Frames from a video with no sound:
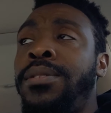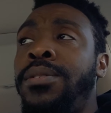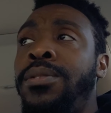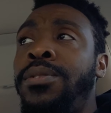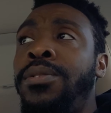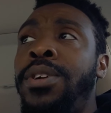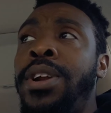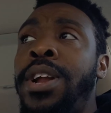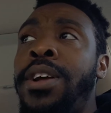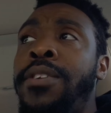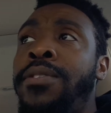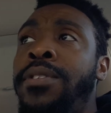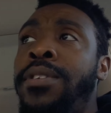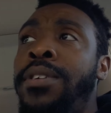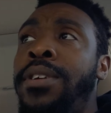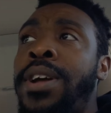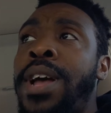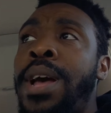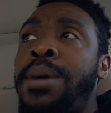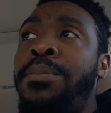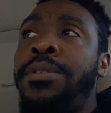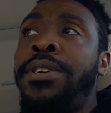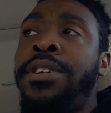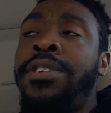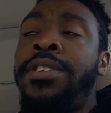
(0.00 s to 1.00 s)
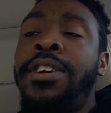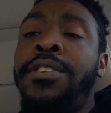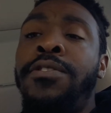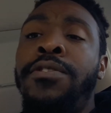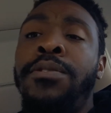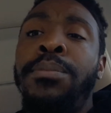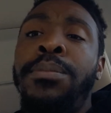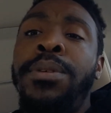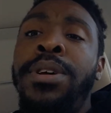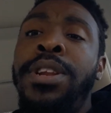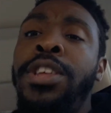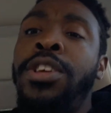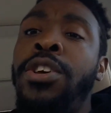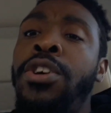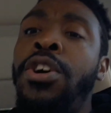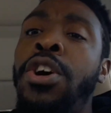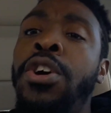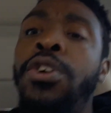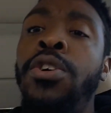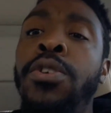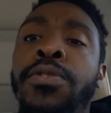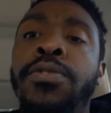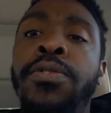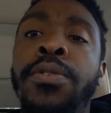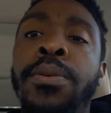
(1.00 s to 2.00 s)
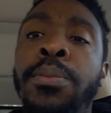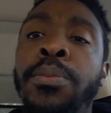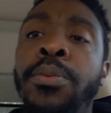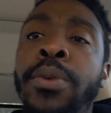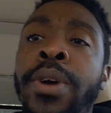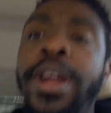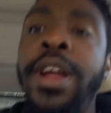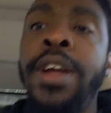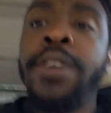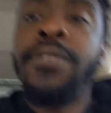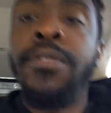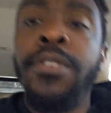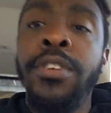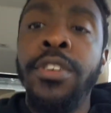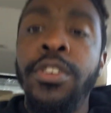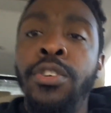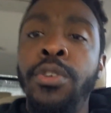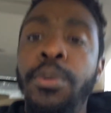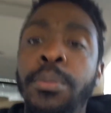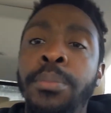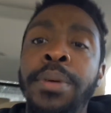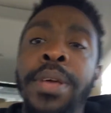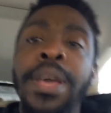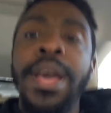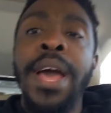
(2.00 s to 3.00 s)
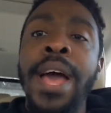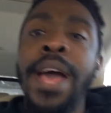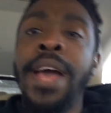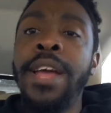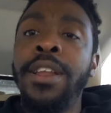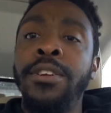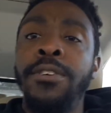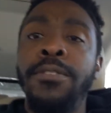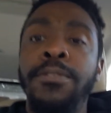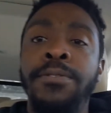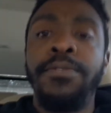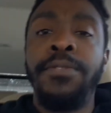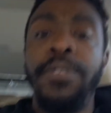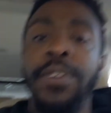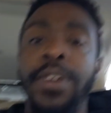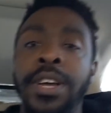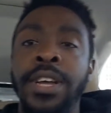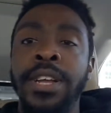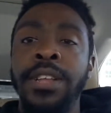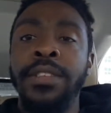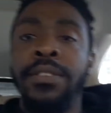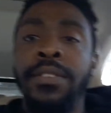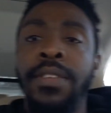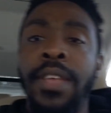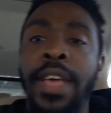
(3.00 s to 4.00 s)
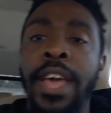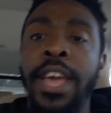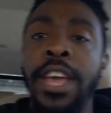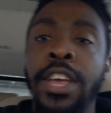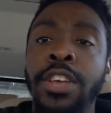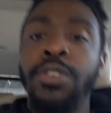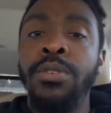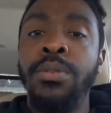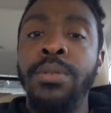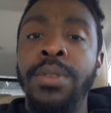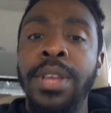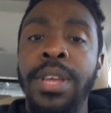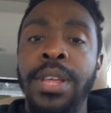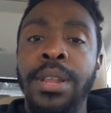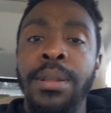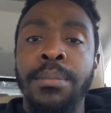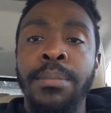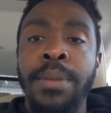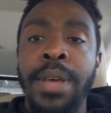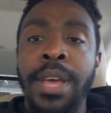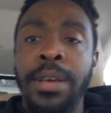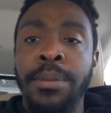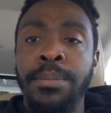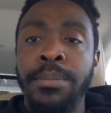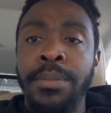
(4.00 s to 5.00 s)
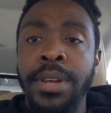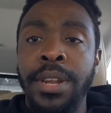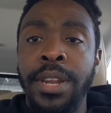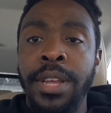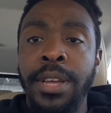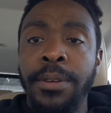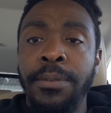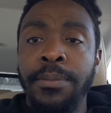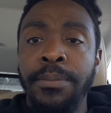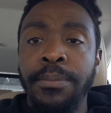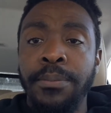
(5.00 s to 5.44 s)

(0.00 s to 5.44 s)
whatever, how much ever money you owe from wherever you're behind on funds and you need to make money.